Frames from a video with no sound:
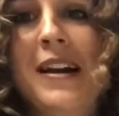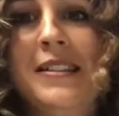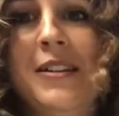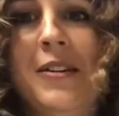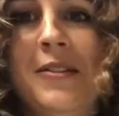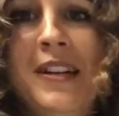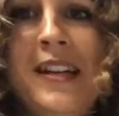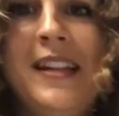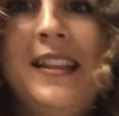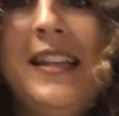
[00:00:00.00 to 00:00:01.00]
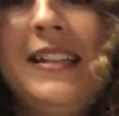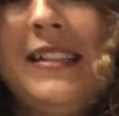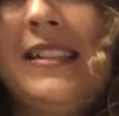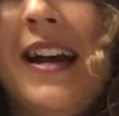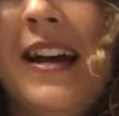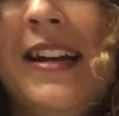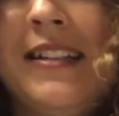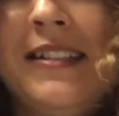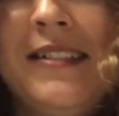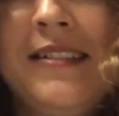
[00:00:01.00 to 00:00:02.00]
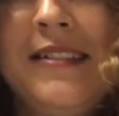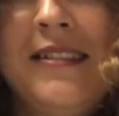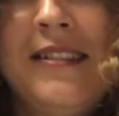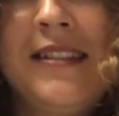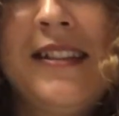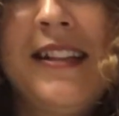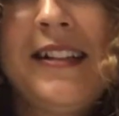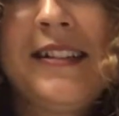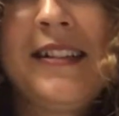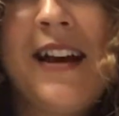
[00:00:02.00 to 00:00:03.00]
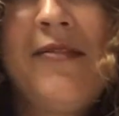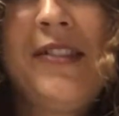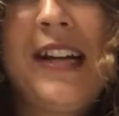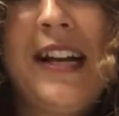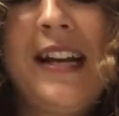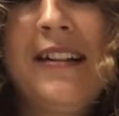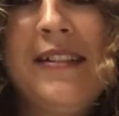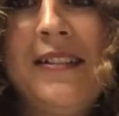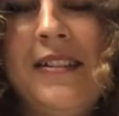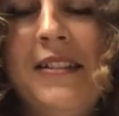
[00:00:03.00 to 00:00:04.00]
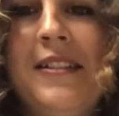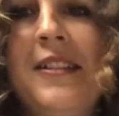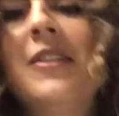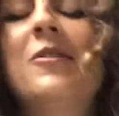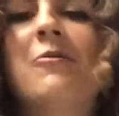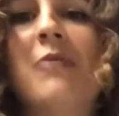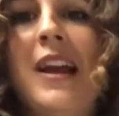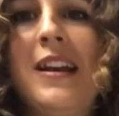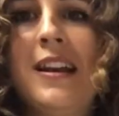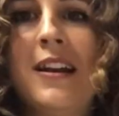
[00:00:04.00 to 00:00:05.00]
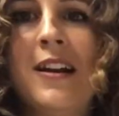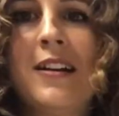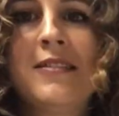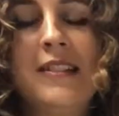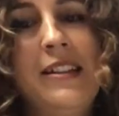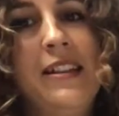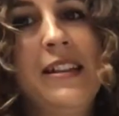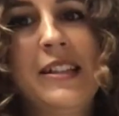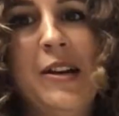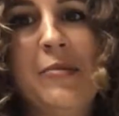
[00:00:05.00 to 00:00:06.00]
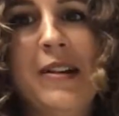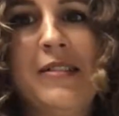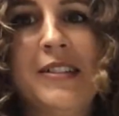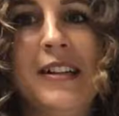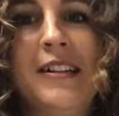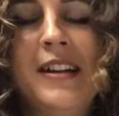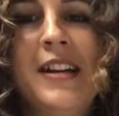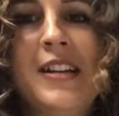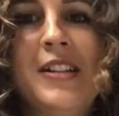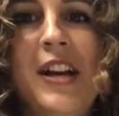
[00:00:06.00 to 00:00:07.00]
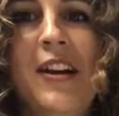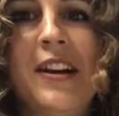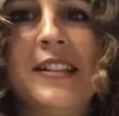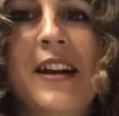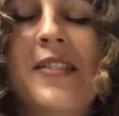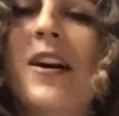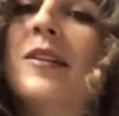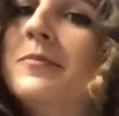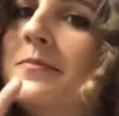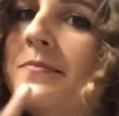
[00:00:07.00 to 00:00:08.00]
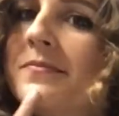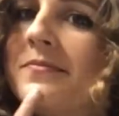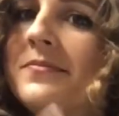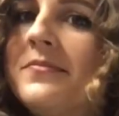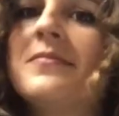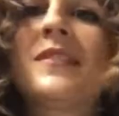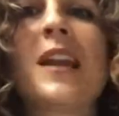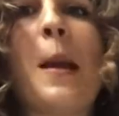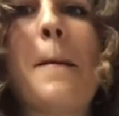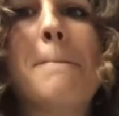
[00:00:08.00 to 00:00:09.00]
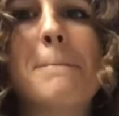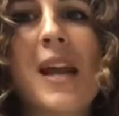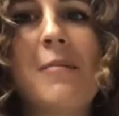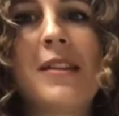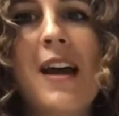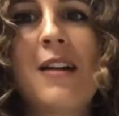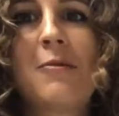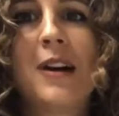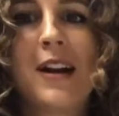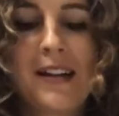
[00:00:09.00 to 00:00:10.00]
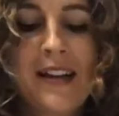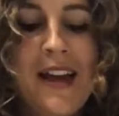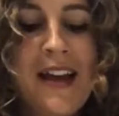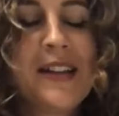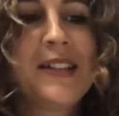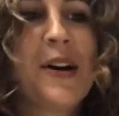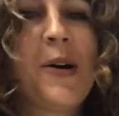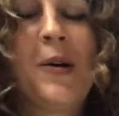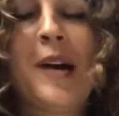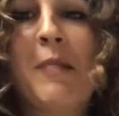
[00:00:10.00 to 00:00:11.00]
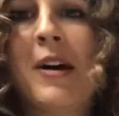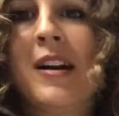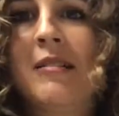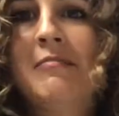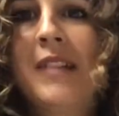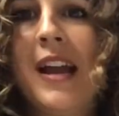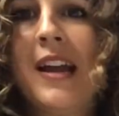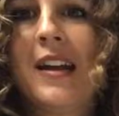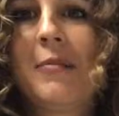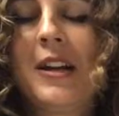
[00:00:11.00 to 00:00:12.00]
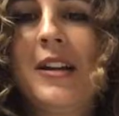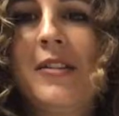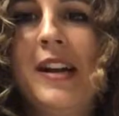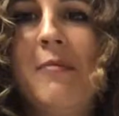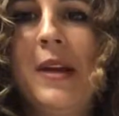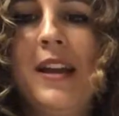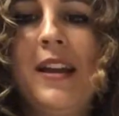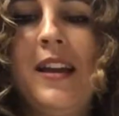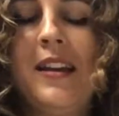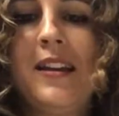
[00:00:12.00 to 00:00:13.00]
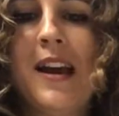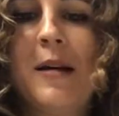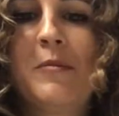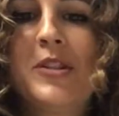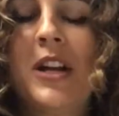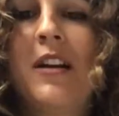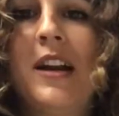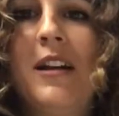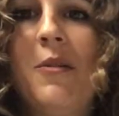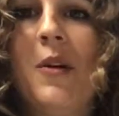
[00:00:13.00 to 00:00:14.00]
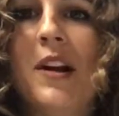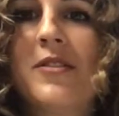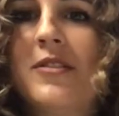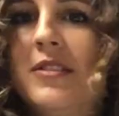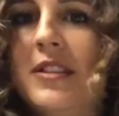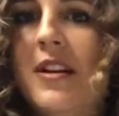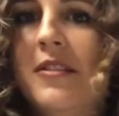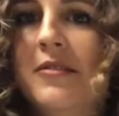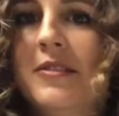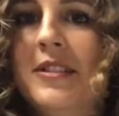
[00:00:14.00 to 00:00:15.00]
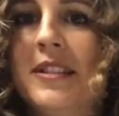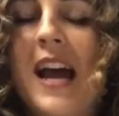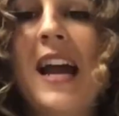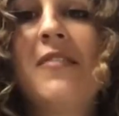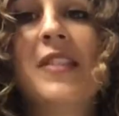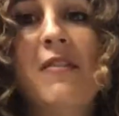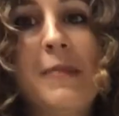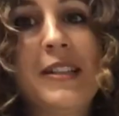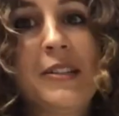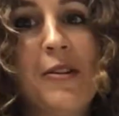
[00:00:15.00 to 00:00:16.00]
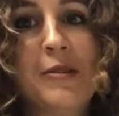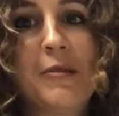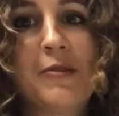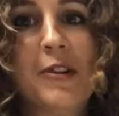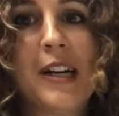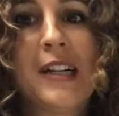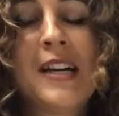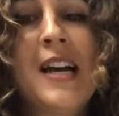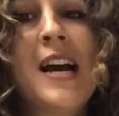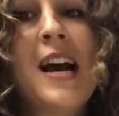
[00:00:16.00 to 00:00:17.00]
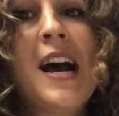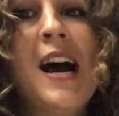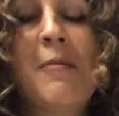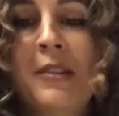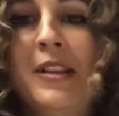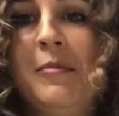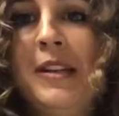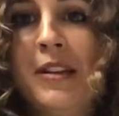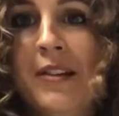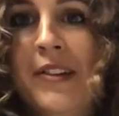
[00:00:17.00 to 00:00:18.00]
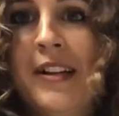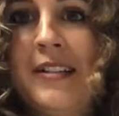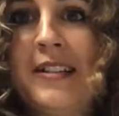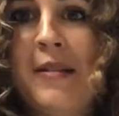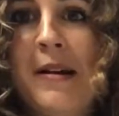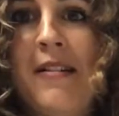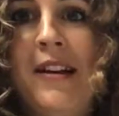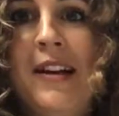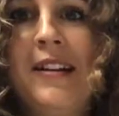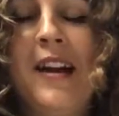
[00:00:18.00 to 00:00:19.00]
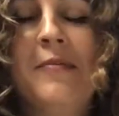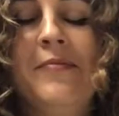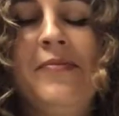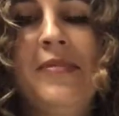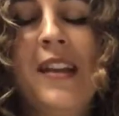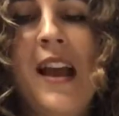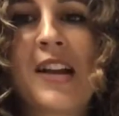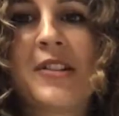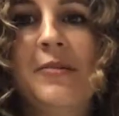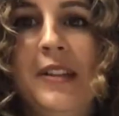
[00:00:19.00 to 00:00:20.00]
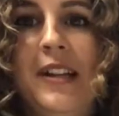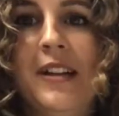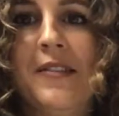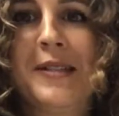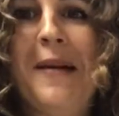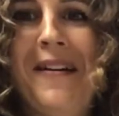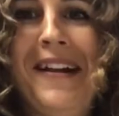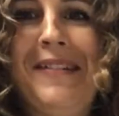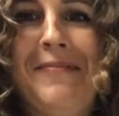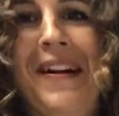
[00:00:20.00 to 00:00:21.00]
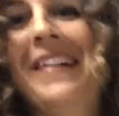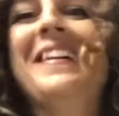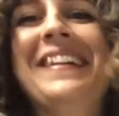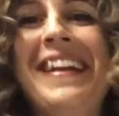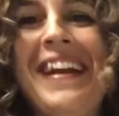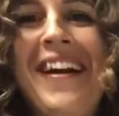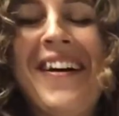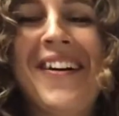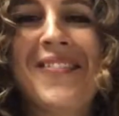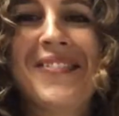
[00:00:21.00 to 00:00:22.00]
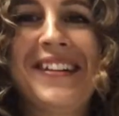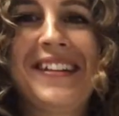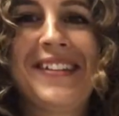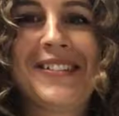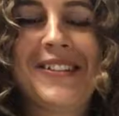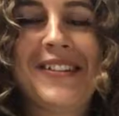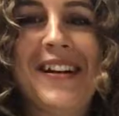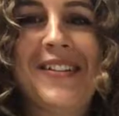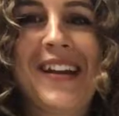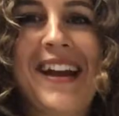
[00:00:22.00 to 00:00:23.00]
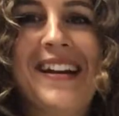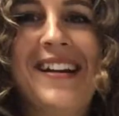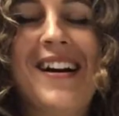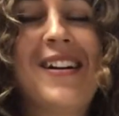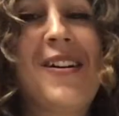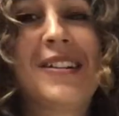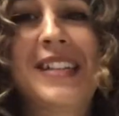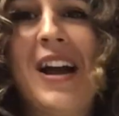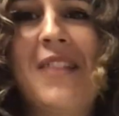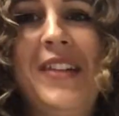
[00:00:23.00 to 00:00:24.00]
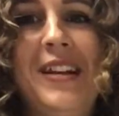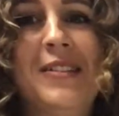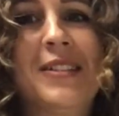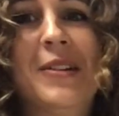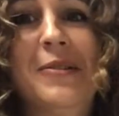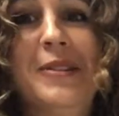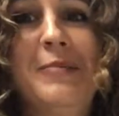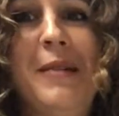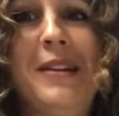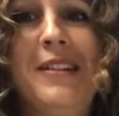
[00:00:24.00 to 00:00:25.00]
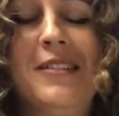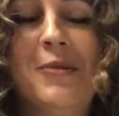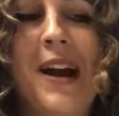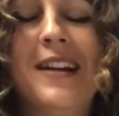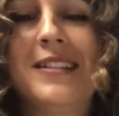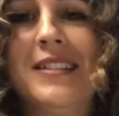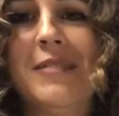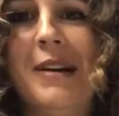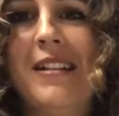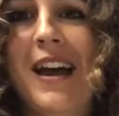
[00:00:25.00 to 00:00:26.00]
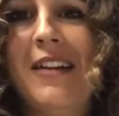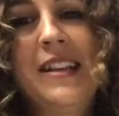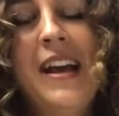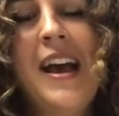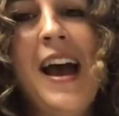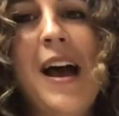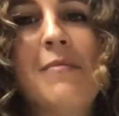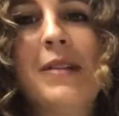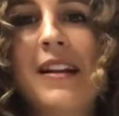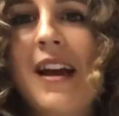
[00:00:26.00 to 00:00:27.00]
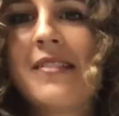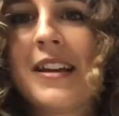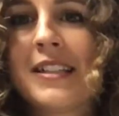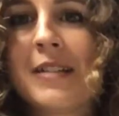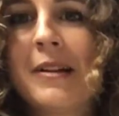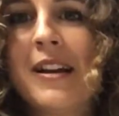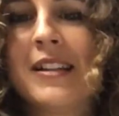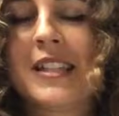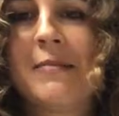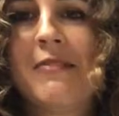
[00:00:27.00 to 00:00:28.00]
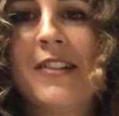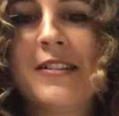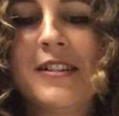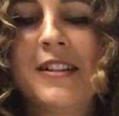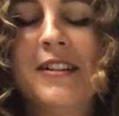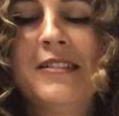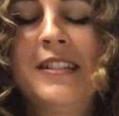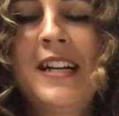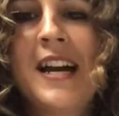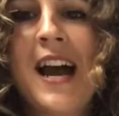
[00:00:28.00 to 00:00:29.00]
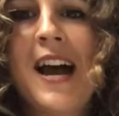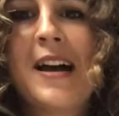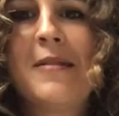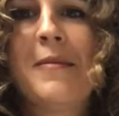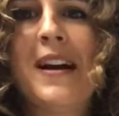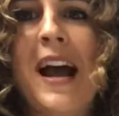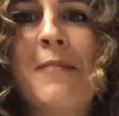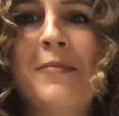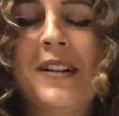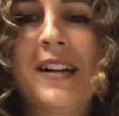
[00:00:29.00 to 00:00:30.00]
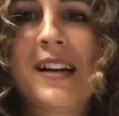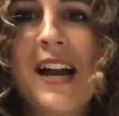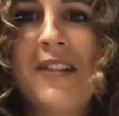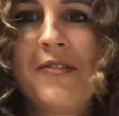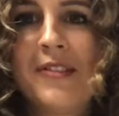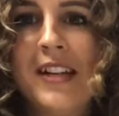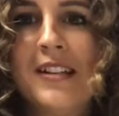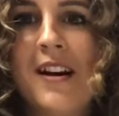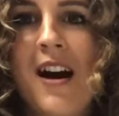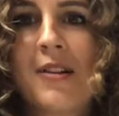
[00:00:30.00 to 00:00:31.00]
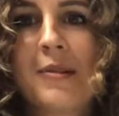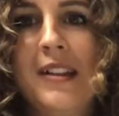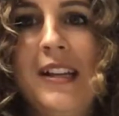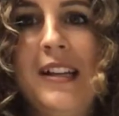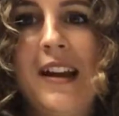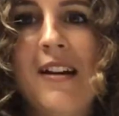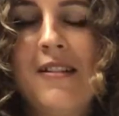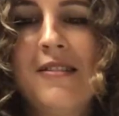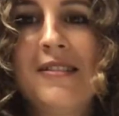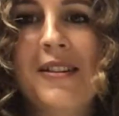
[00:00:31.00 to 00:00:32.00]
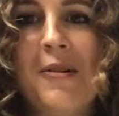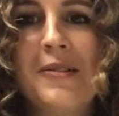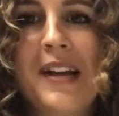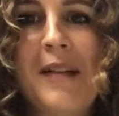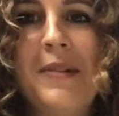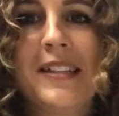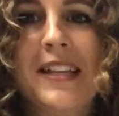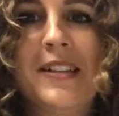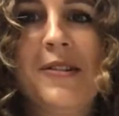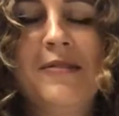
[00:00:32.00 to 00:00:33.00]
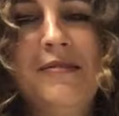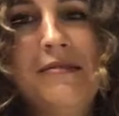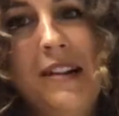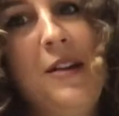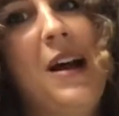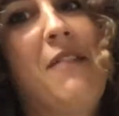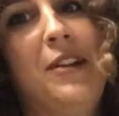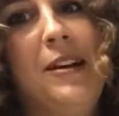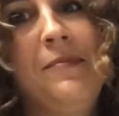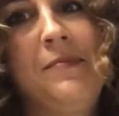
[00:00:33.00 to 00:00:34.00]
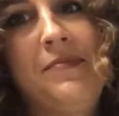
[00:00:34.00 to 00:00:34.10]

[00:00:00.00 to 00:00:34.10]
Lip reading: past though these guys, these lovely Rainier, I think that's how you pronounce it, cherries, and I thought, maybe that'll work. So I bought them and I'm going to do it. I'm making cherry orange scones. I have never made scones before. I'm a little bit nervous about it. I'm actually really nervous about it, but hopefully they'll turn out okay. I honestly, I've eaten scones maybe twice in my life, but I think it's going to be good. It's going to be fun to do. I'm going to kind of need to awkwardly yell the whole time because I don't have a